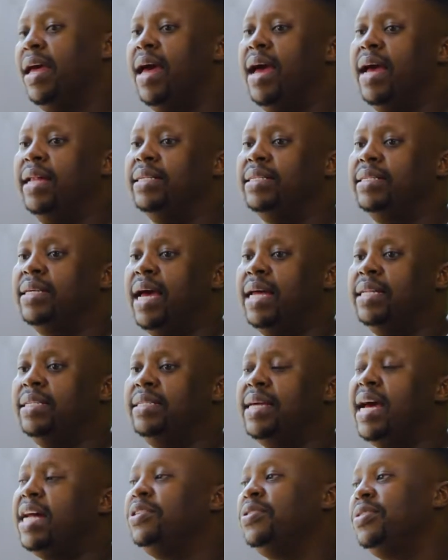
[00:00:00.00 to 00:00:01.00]
And
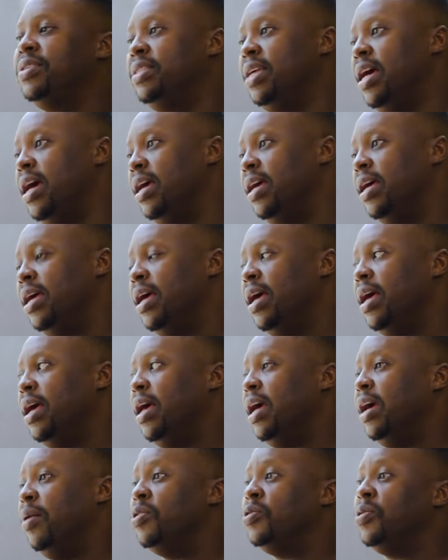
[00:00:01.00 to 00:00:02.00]
sad to say,
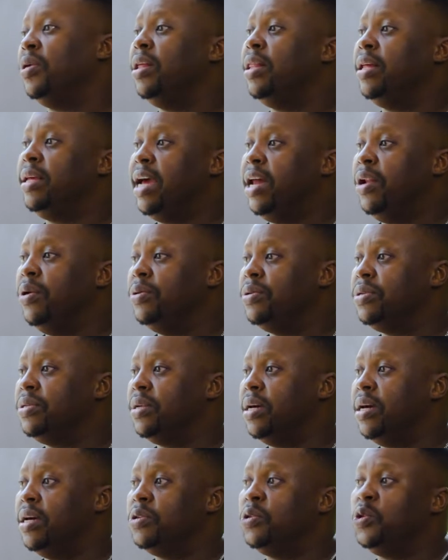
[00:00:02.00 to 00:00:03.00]
it was one of the
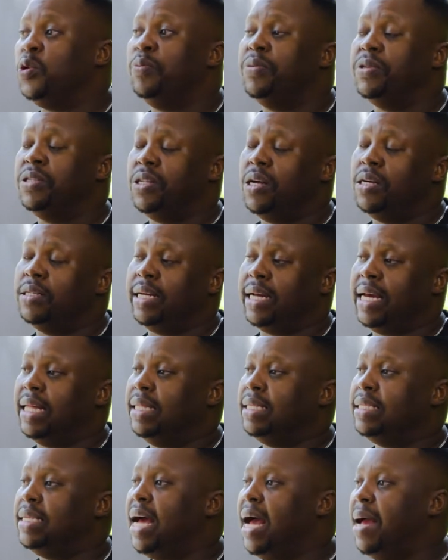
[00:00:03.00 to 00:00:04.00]
Janos superstars like
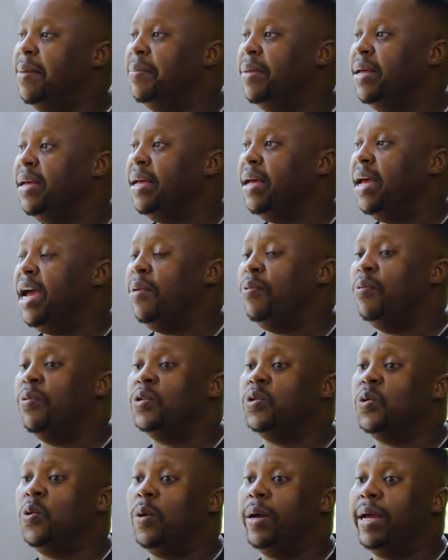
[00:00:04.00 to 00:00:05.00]
at the time, and we
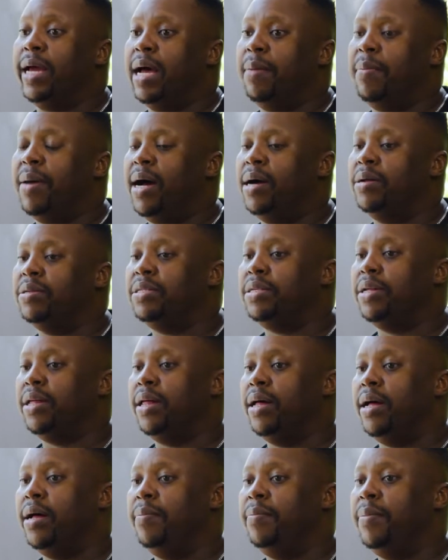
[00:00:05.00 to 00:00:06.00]
were talking about
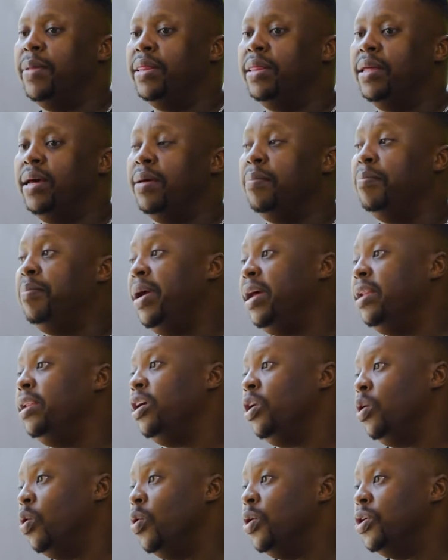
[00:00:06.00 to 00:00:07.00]
the
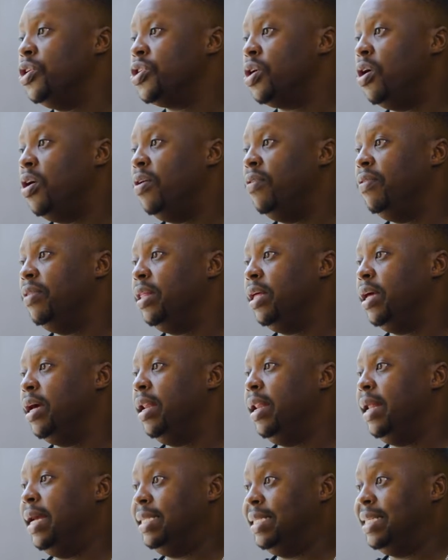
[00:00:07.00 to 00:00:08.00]
impending launch of
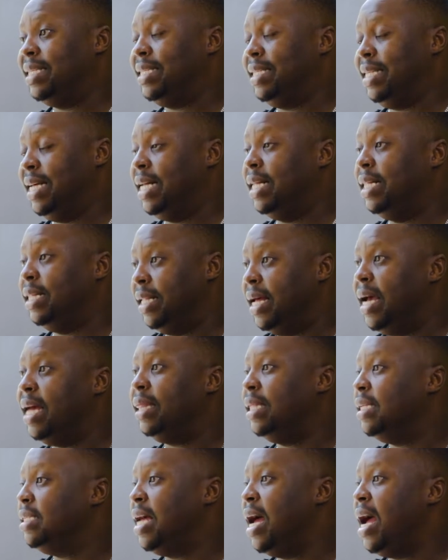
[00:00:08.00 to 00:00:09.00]
their latest single
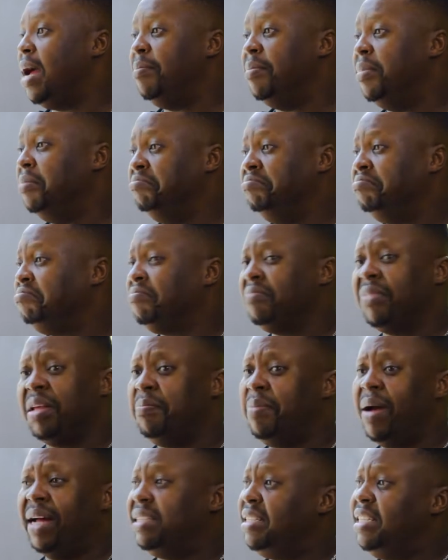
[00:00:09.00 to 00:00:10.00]
at the time,
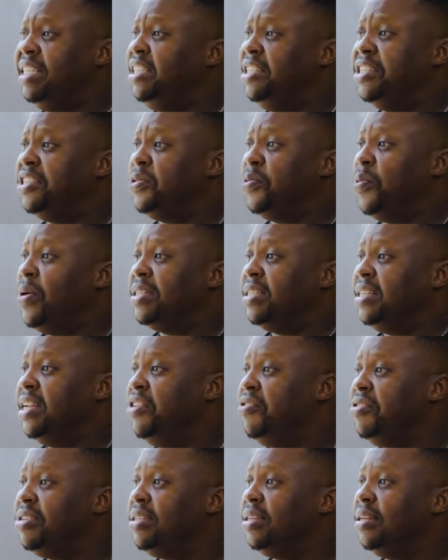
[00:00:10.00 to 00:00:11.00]
but he just wasn't
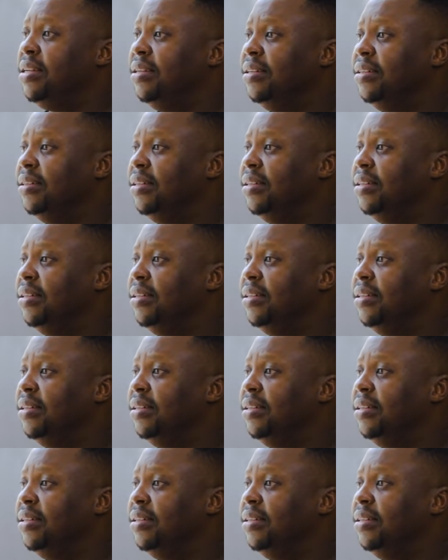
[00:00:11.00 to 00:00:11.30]
interested.